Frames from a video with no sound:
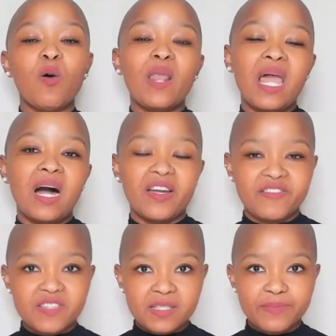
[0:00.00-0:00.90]
our
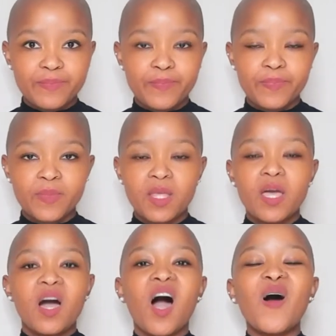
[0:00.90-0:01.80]
lives.
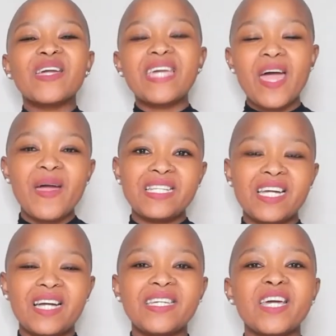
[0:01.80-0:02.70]
Our
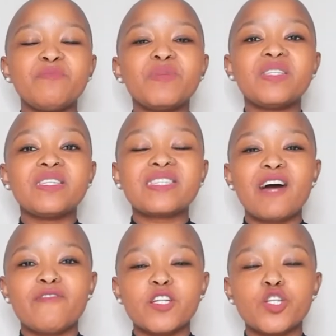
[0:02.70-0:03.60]
character can be
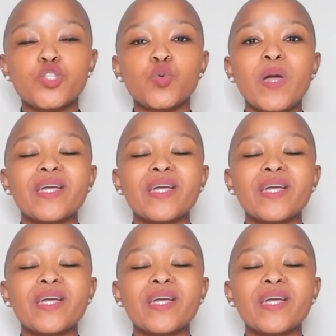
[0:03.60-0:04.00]
discovered through